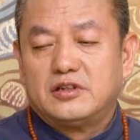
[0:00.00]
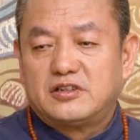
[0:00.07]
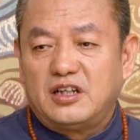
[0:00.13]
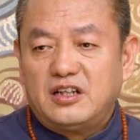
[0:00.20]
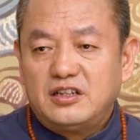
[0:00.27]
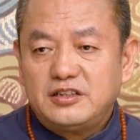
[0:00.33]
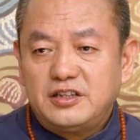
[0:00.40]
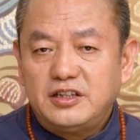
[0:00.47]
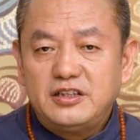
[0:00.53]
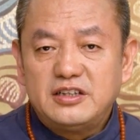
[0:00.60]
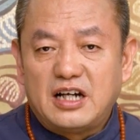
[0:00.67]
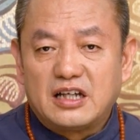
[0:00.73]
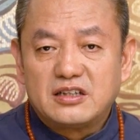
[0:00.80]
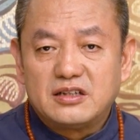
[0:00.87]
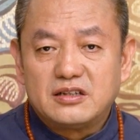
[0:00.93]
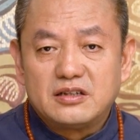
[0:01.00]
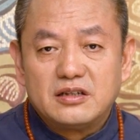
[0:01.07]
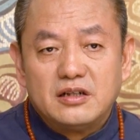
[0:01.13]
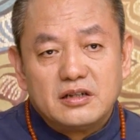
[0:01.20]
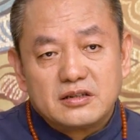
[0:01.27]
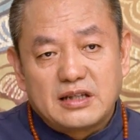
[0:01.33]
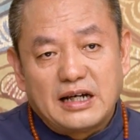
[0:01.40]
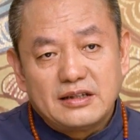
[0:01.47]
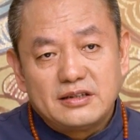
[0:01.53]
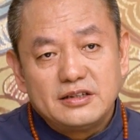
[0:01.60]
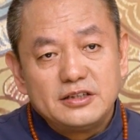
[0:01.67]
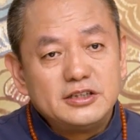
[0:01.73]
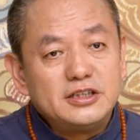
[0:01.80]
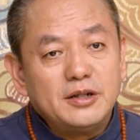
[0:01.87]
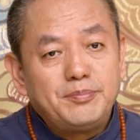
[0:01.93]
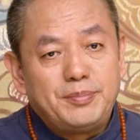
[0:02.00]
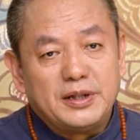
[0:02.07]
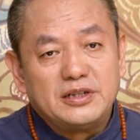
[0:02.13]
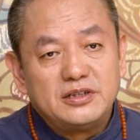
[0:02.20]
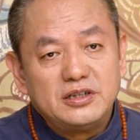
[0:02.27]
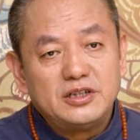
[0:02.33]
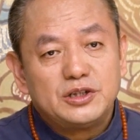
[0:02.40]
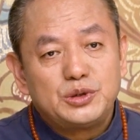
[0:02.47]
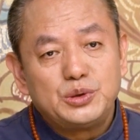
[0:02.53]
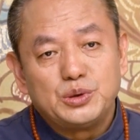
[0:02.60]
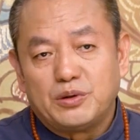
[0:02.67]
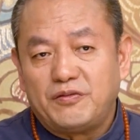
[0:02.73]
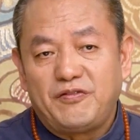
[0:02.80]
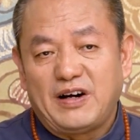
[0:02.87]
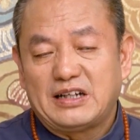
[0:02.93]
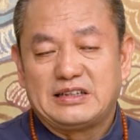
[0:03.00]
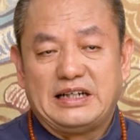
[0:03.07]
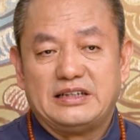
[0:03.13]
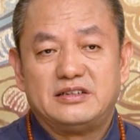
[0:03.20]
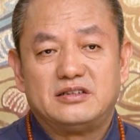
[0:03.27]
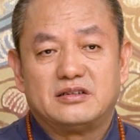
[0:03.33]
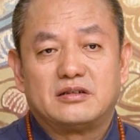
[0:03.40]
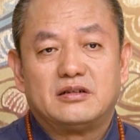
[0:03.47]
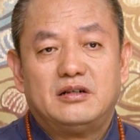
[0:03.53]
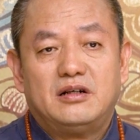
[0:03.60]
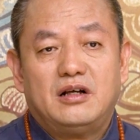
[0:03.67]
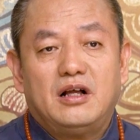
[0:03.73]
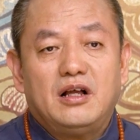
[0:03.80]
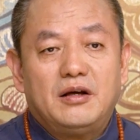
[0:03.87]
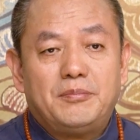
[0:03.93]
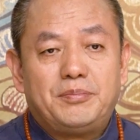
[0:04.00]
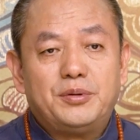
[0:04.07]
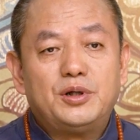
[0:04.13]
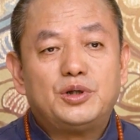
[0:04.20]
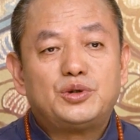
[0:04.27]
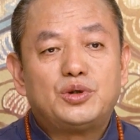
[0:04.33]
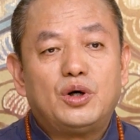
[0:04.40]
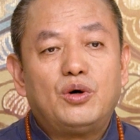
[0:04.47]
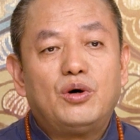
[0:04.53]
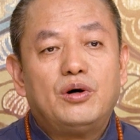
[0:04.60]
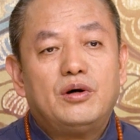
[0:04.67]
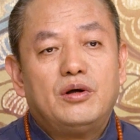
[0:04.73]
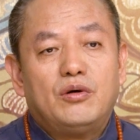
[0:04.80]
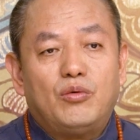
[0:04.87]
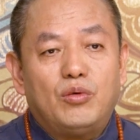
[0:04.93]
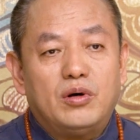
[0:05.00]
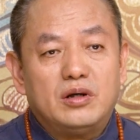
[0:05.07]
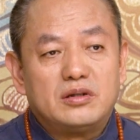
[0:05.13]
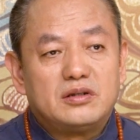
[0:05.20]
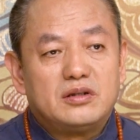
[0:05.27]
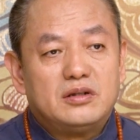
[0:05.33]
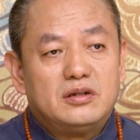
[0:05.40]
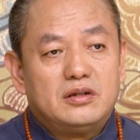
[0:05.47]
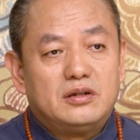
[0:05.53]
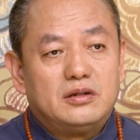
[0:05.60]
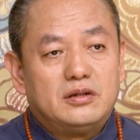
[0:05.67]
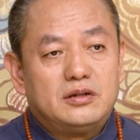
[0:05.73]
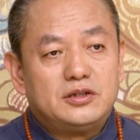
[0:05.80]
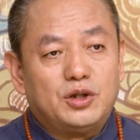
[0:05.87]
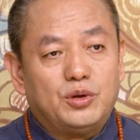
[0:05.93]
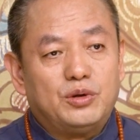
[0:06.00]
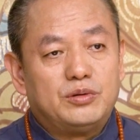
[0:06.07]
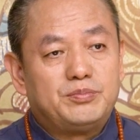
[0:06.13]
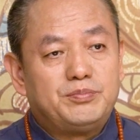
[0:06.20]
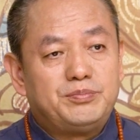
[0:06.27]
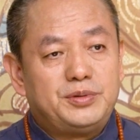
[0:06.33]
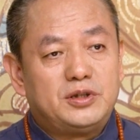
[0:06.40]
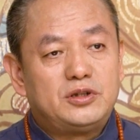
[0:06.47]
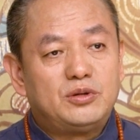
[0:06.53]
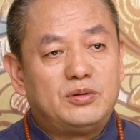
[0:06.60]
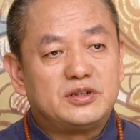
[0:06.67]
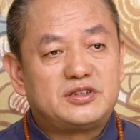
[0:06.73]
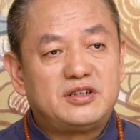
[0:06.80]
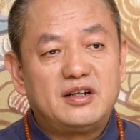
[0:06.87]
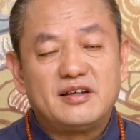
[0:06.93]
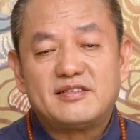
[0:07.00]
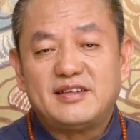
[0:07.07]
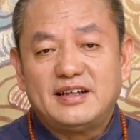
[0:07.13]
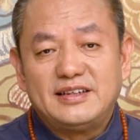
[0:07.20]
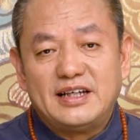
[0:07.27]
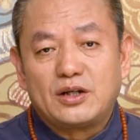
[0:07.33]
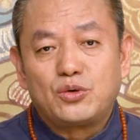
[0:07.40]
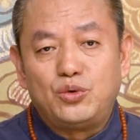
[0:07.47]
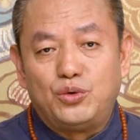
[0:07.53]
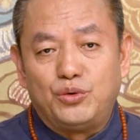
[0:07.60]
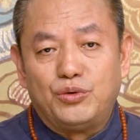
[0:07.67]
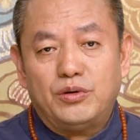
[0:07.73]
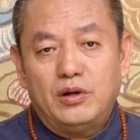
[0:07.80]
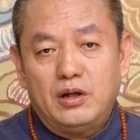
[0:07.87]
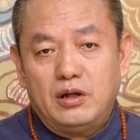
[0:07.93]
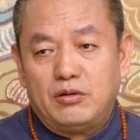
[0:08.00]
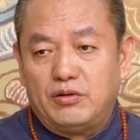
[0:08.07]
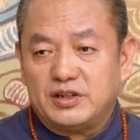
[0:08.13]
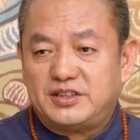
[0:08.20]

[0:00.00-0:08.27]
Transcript: Under the theory of yin and yang, twists and turns are common. Does 3 years of hardships promise 3 years of the good life?